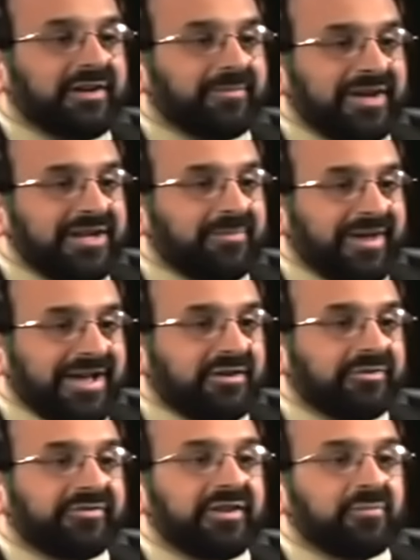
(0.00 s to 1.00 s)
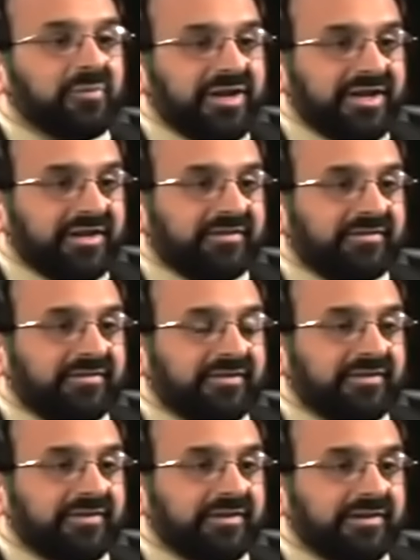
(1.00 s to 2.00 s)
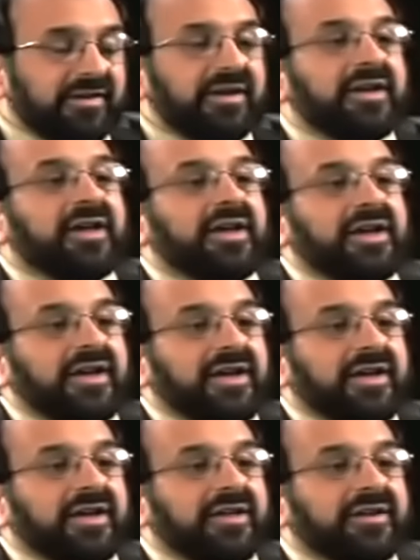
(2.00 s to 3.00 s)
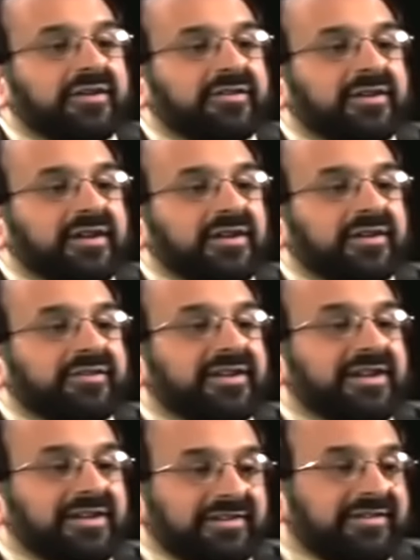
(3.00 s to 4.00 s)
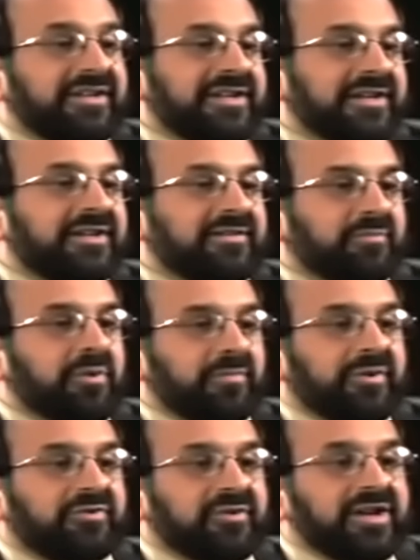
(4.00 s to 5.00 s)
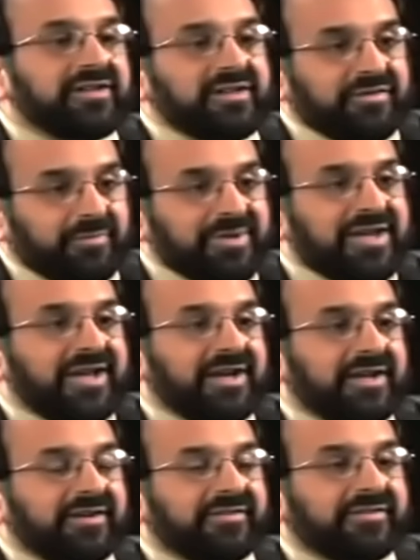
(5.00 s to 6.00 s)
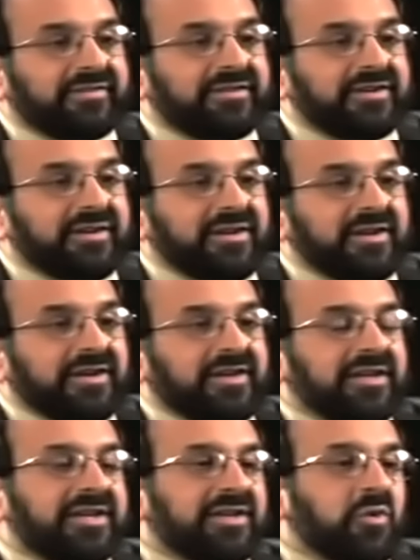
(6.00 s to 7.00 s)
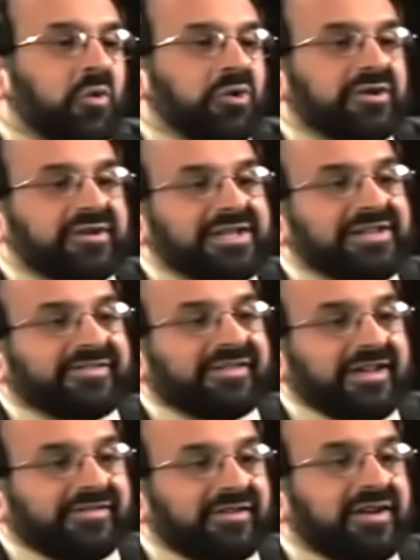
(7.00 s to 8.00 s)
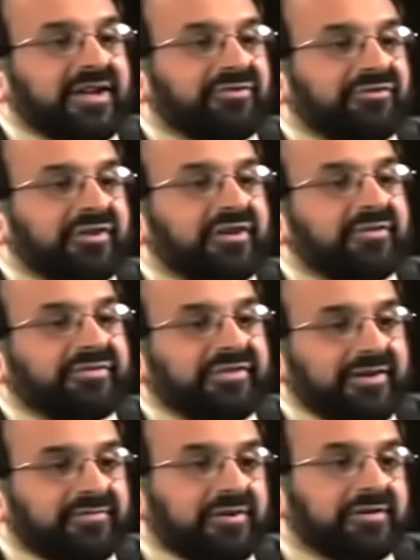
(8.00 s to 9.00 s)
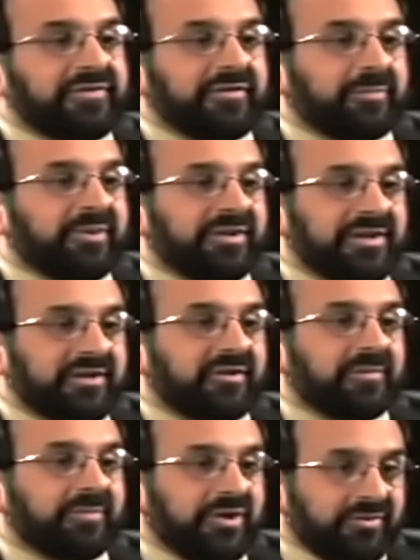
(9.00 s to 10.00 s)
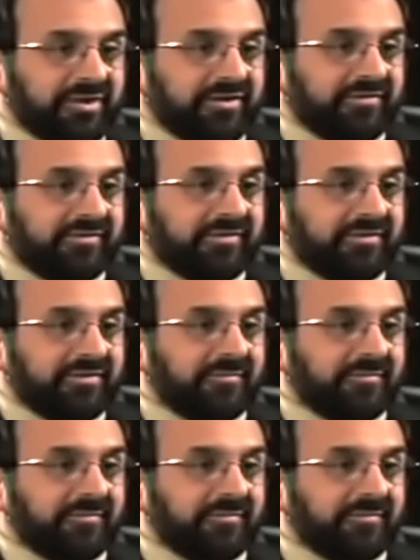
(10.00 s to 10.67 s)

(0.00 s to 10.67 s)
in many battles and raids and did indeed perpetrate these beheadings, he ordered the assassination of several of his political opponents,